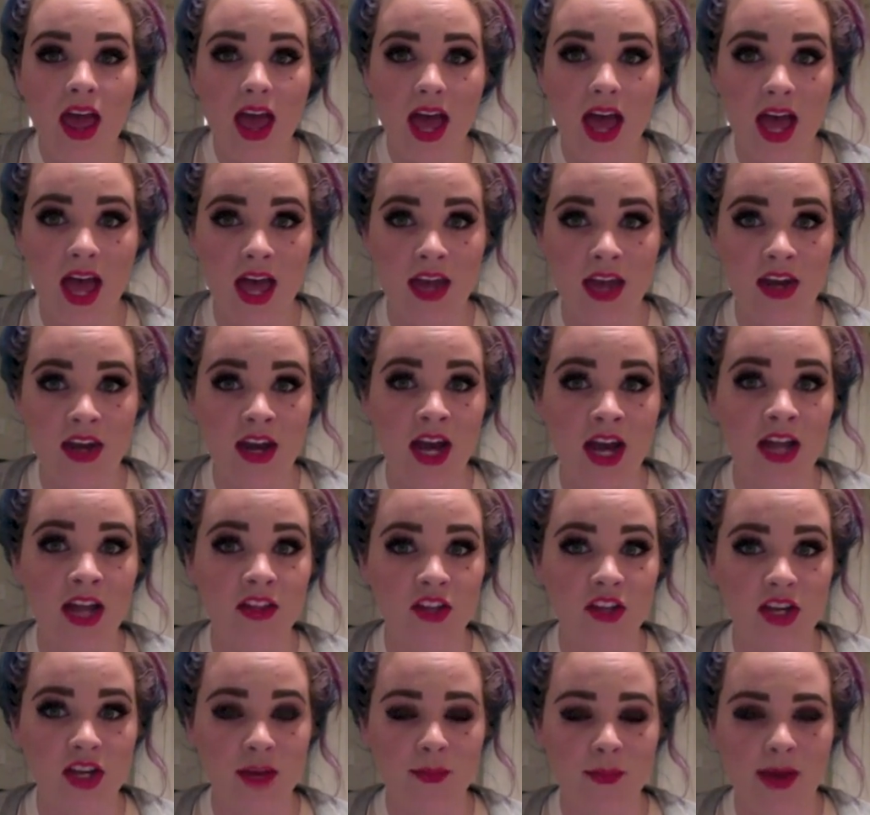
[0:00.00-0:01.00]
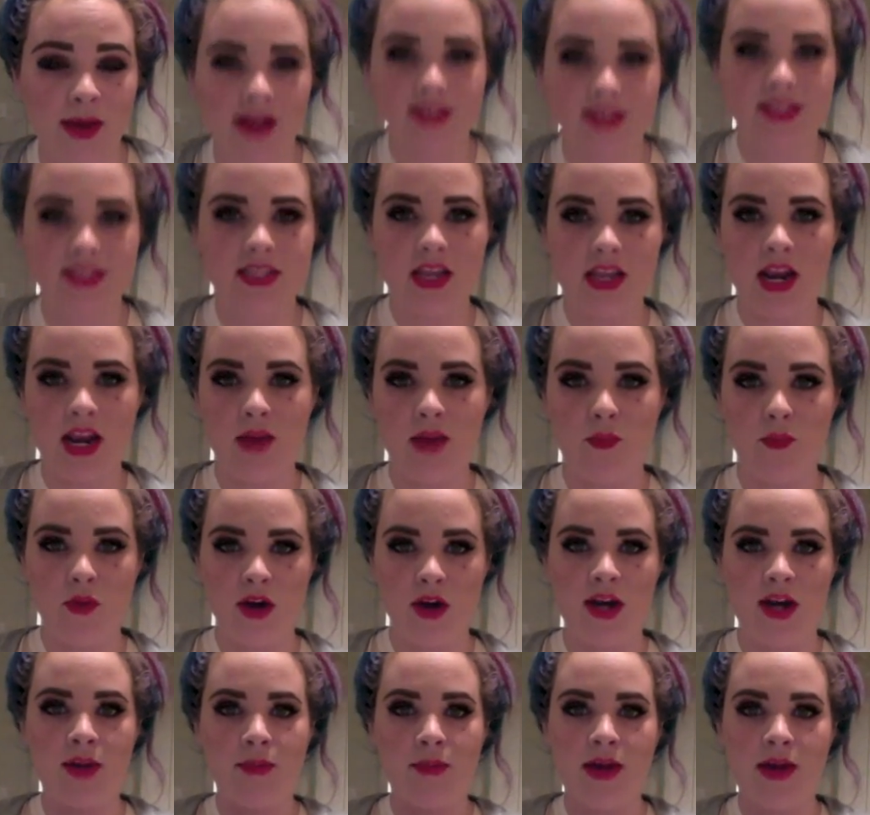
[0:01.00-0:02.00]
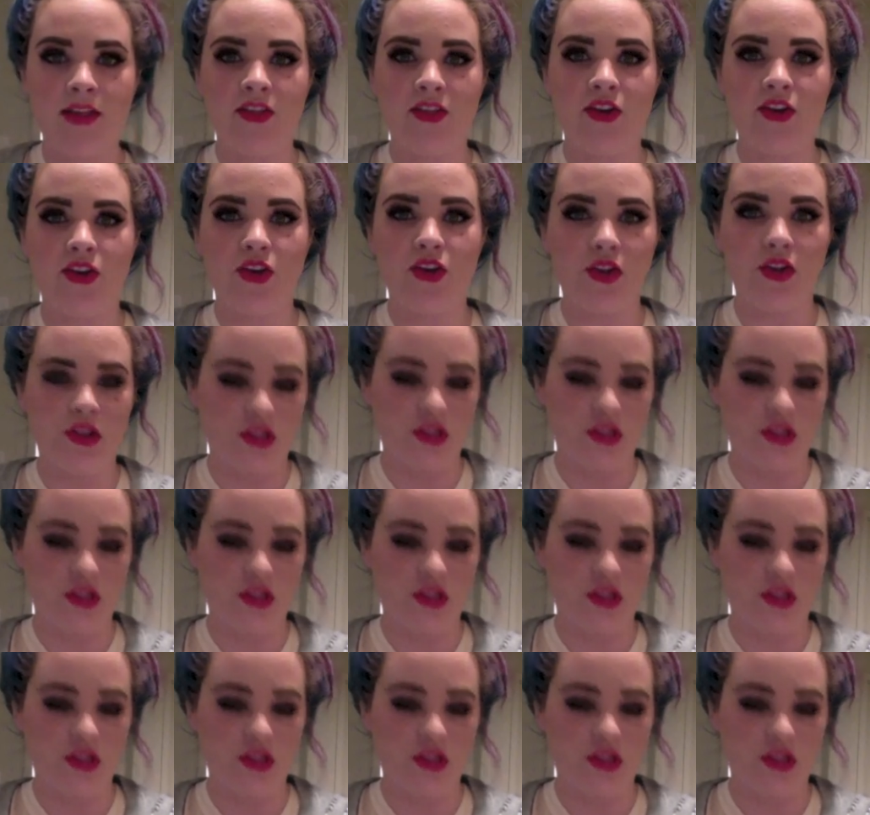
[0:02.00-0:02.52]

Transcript: and I look a mess, and I'm wearing my little